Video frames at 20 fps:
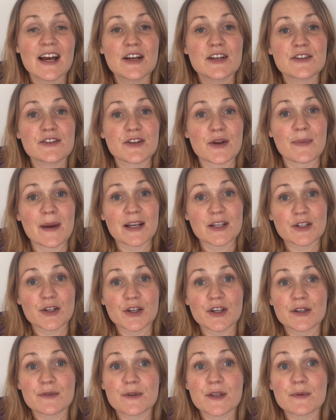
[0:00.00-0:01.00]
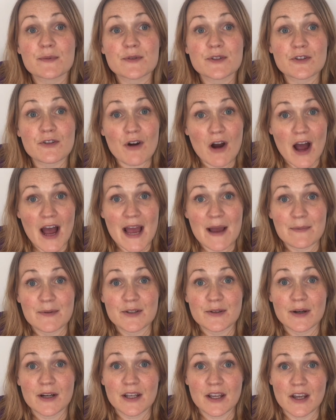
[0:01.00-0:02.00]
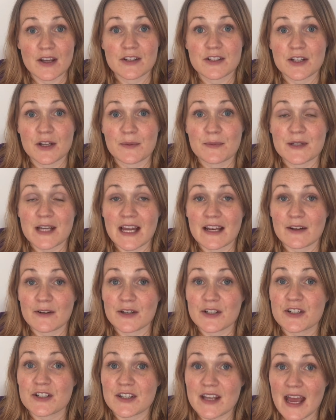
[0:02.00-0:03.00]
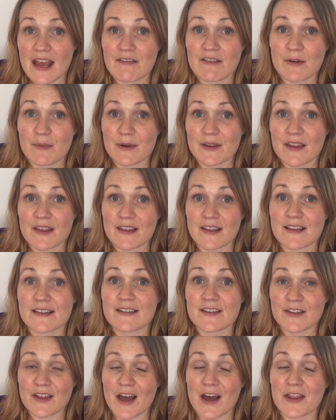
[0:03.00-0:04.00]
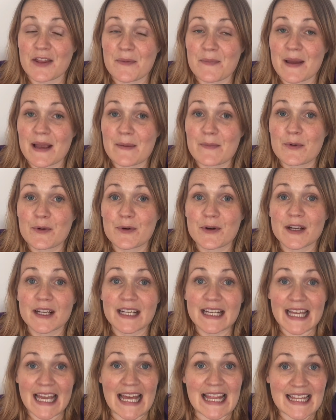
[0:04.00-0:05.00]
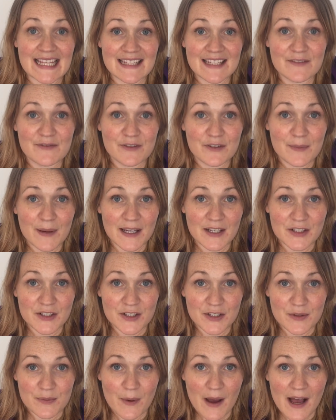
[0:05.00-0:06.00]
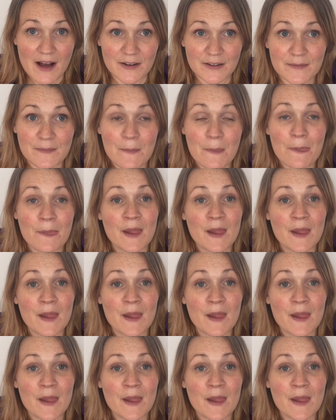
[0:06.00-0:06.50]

so make sure you subscribe to our YouTube channel and share it with others so that other people can get this information as well.